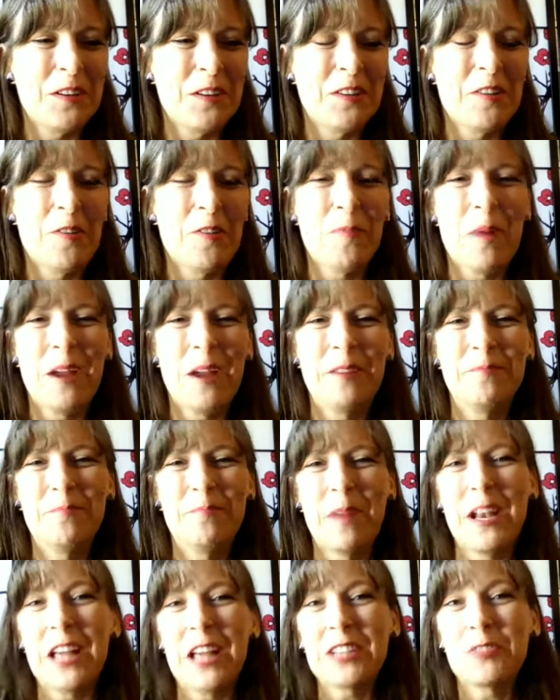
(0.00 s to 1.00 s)
you know, my
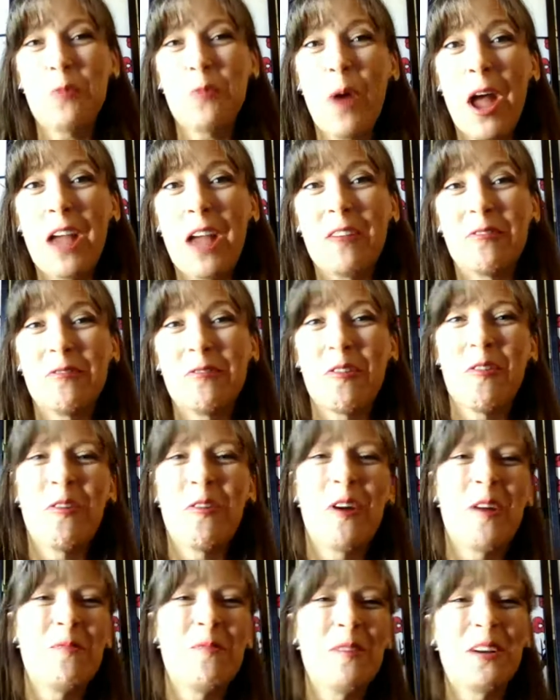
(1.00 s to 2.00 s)
next wife,
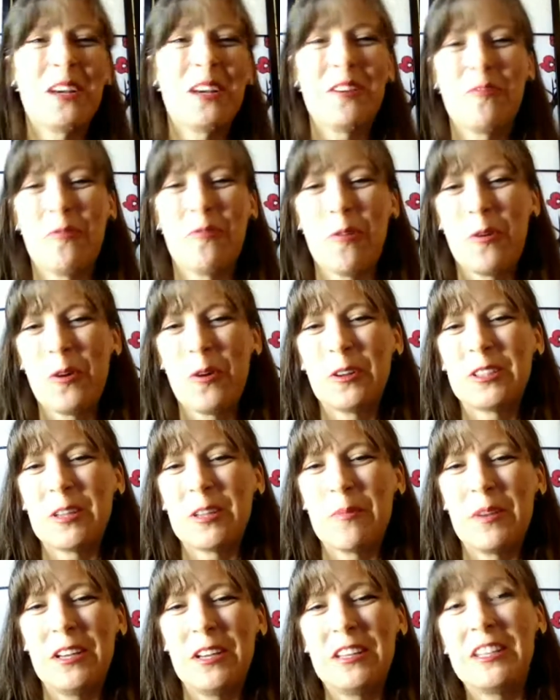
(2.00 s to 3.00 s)
or I'm looking for
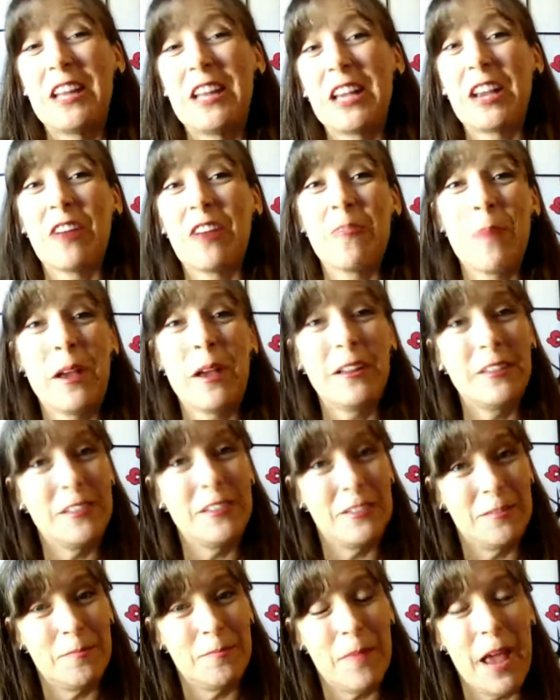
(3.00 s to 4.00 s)
somebody to take care of my
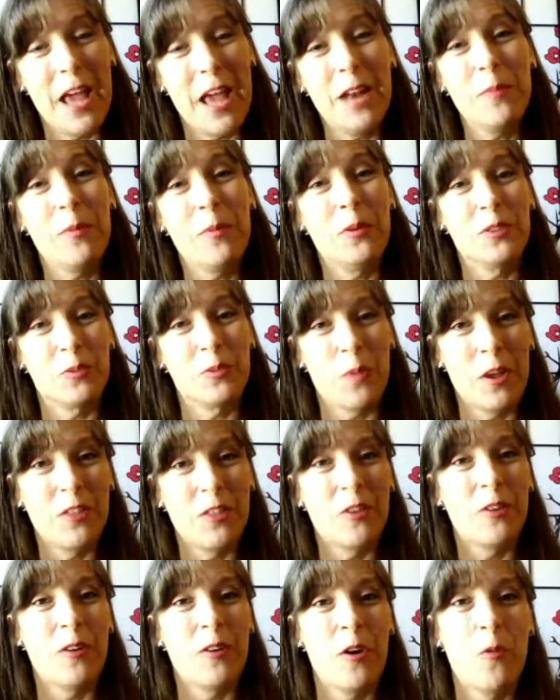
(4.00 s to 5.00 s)
animals while
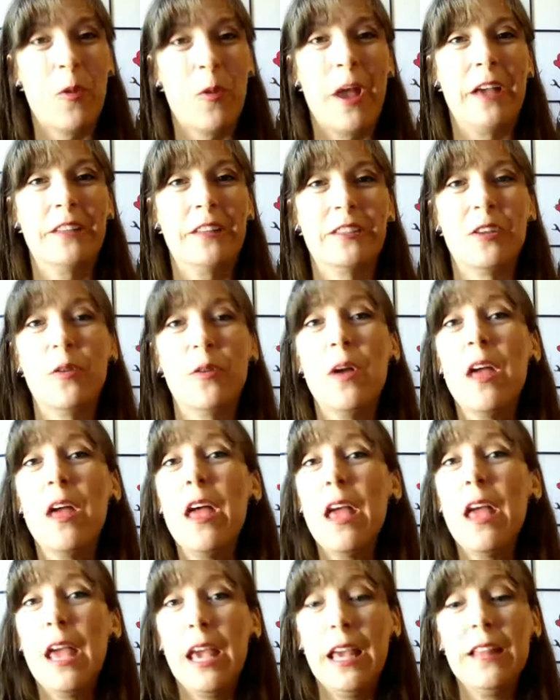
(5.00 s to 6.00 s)
they're away. So
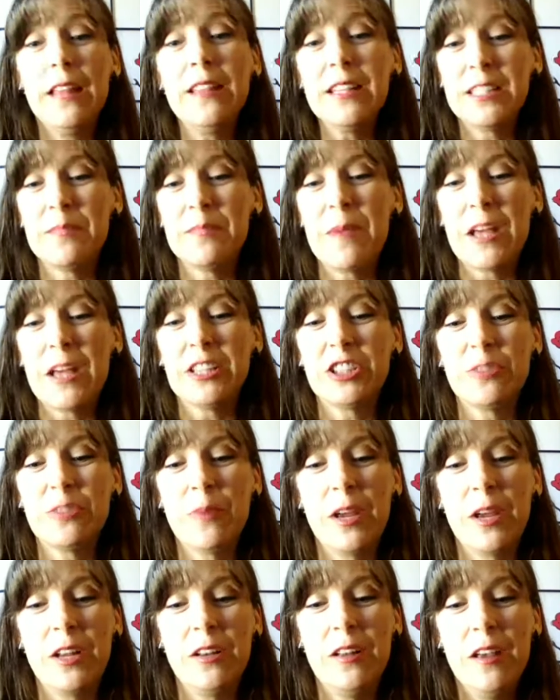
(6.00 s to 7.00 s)
in this
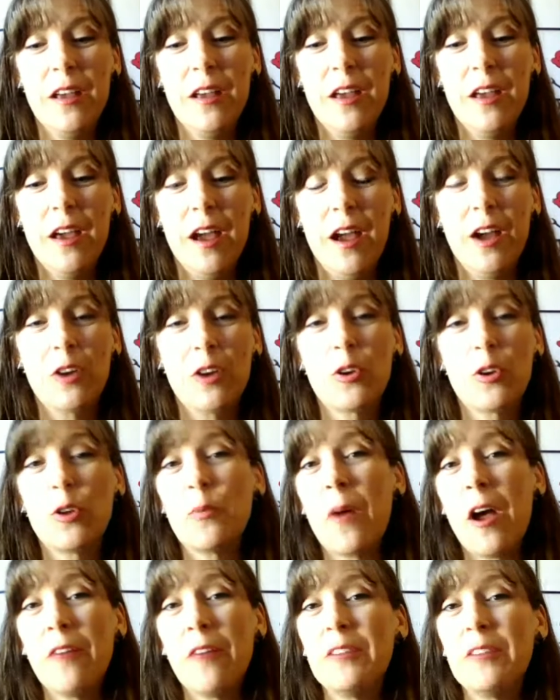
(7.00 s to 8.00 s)
mastermind
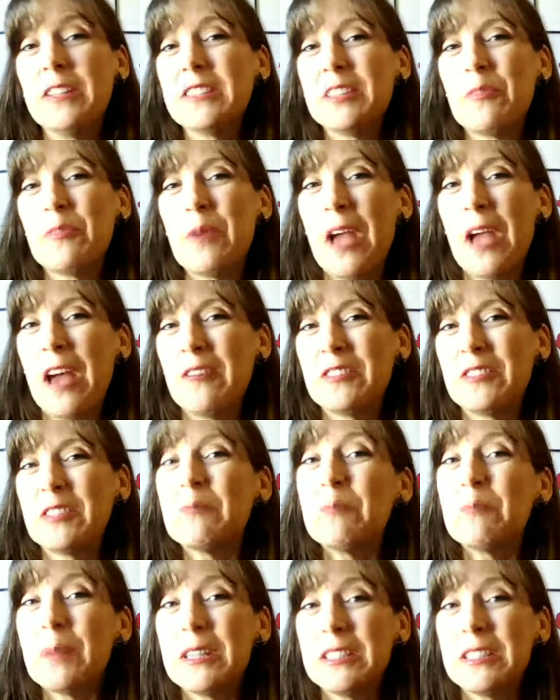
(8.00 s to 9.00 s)
group, obviously we have
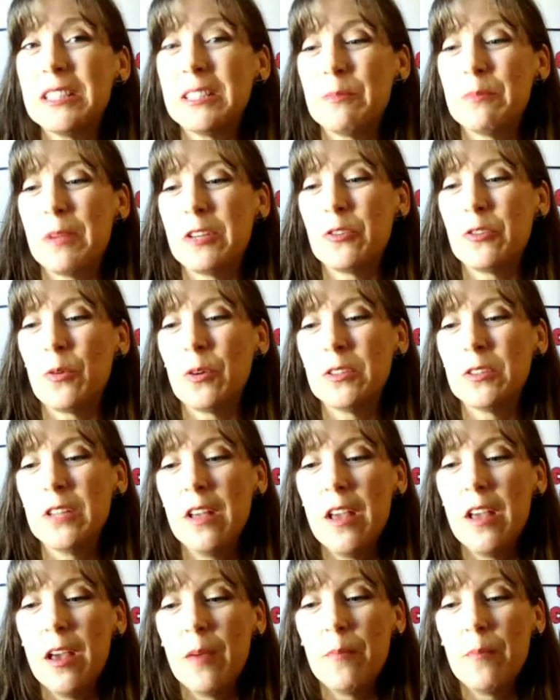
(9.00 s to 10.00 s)
some business mentors,
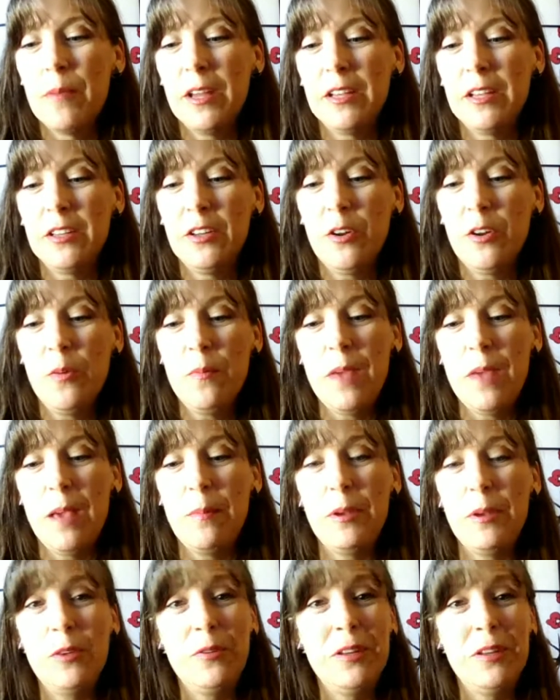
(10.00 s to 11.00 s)
but, you know,
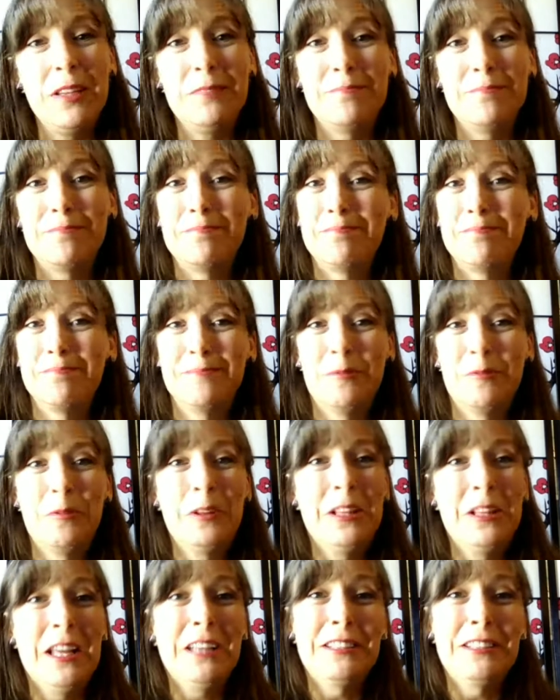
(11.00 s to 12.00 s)
maybe you need
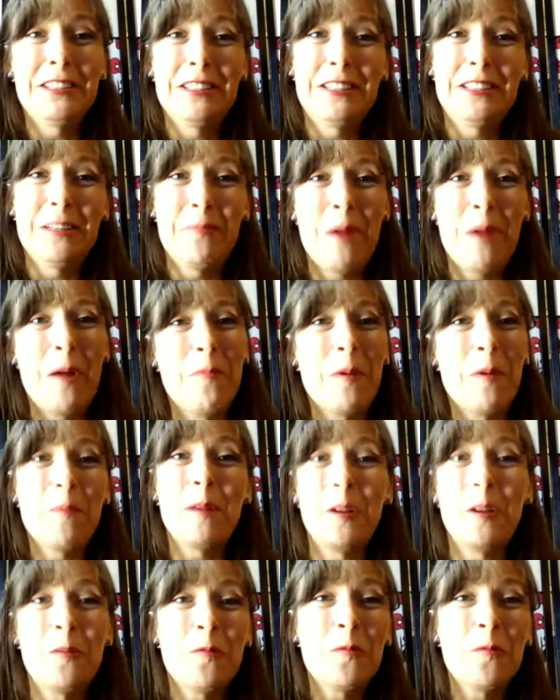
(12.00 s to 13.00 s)
relationship help. I
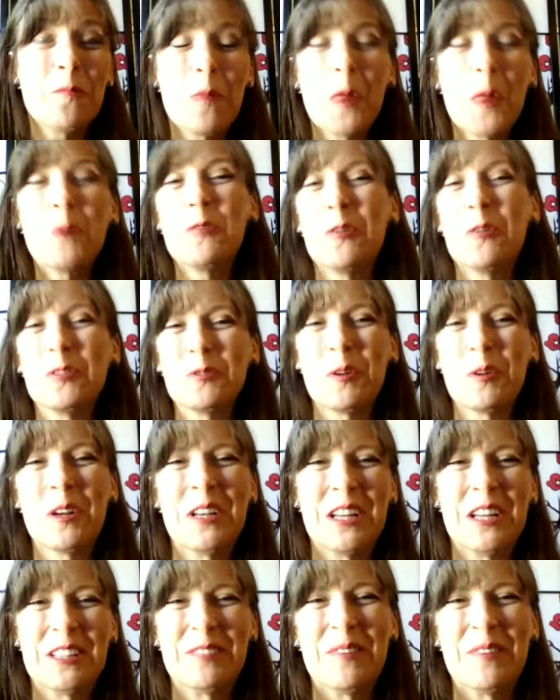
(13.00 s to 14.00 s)
mean, who knows what
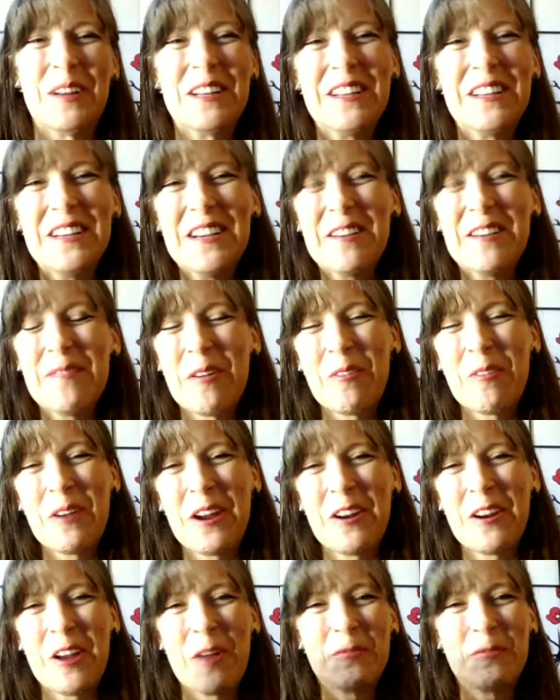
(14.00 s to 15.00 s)
it is, but
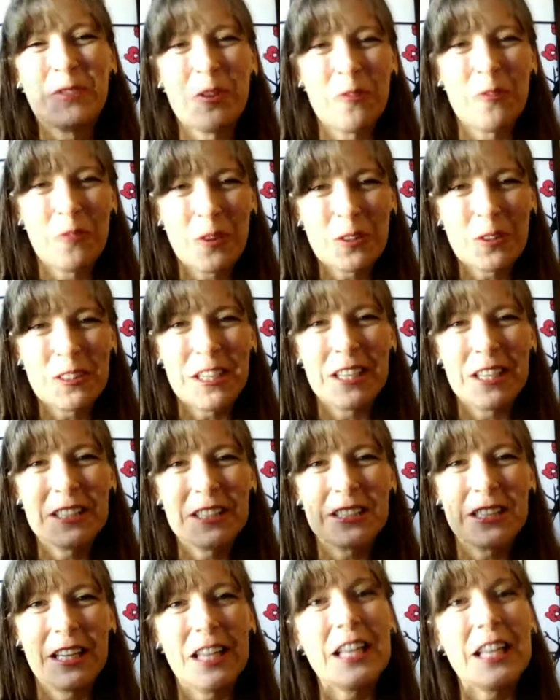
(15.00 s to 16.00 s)
we're here to help. So first thing
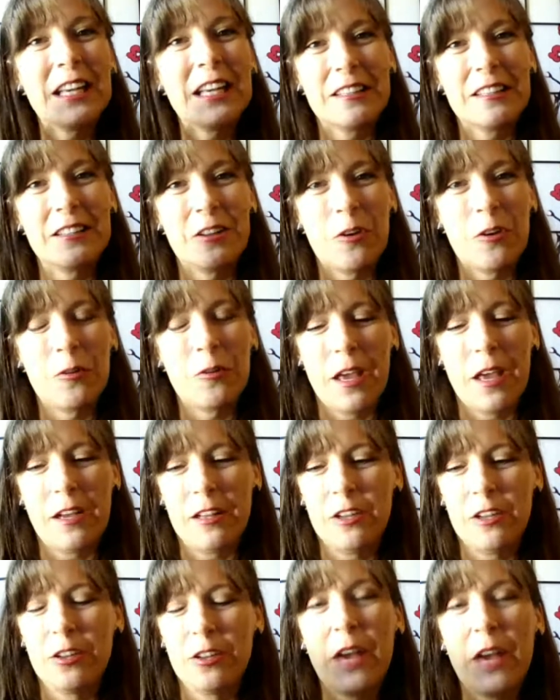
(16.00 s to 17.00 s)
is getting, you know,
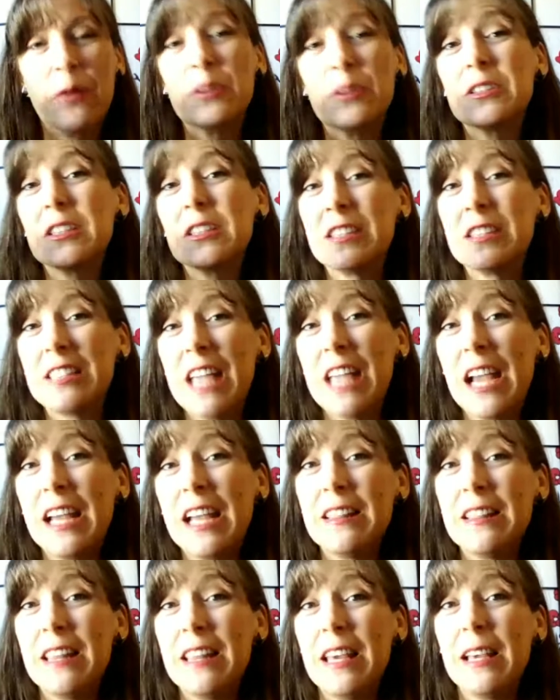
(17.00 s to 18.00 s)
that clear language. The
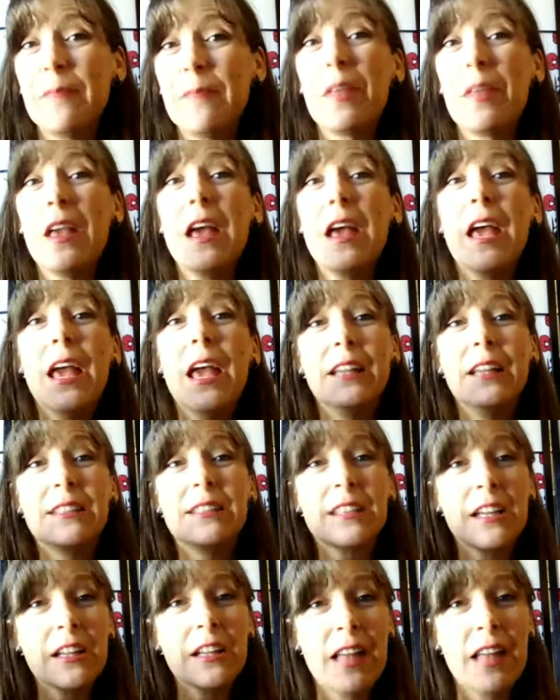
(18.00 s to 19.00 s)
second thing
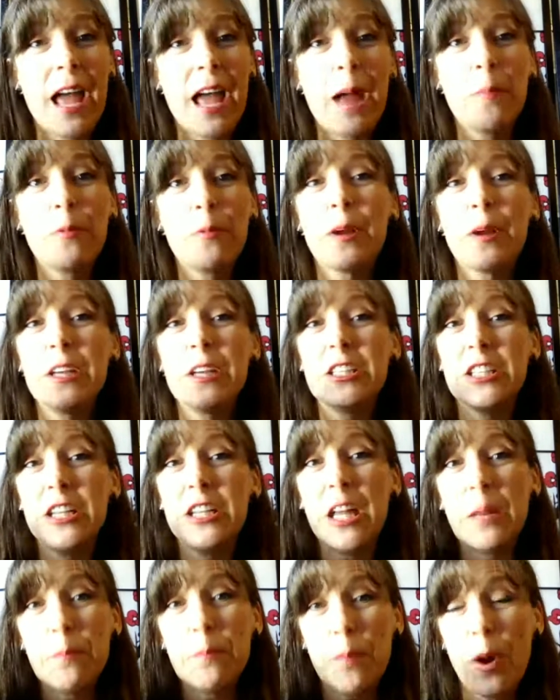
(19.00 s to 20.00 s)
is
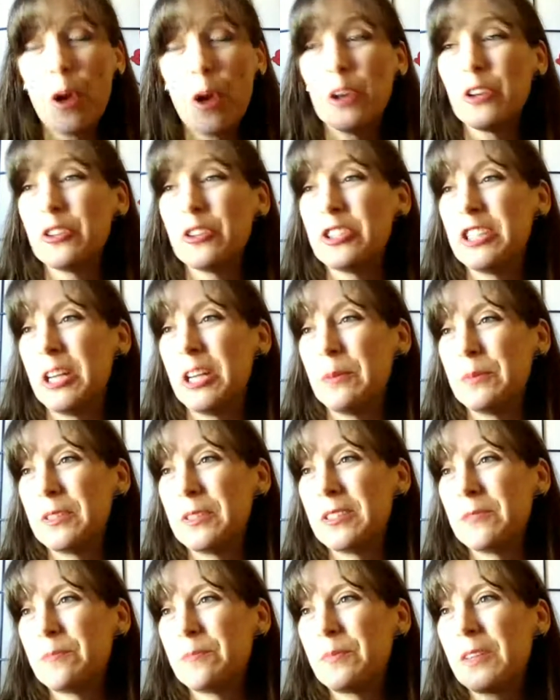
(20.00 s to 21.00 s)
collaboration and
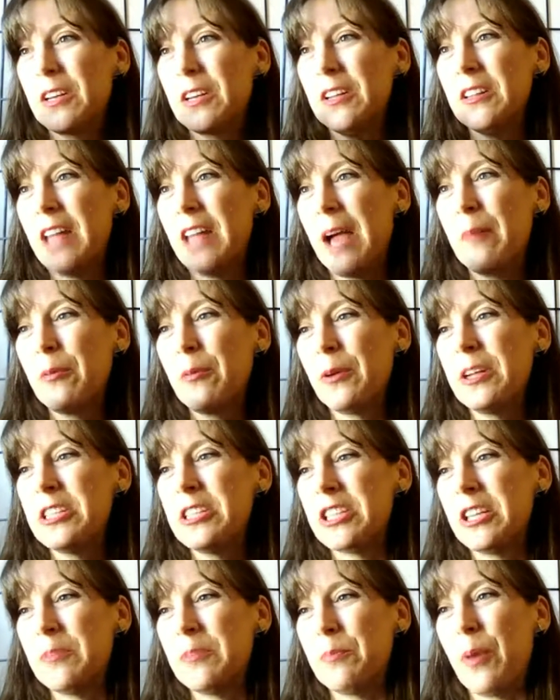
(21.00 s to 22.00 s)
partnerships. Collaboration and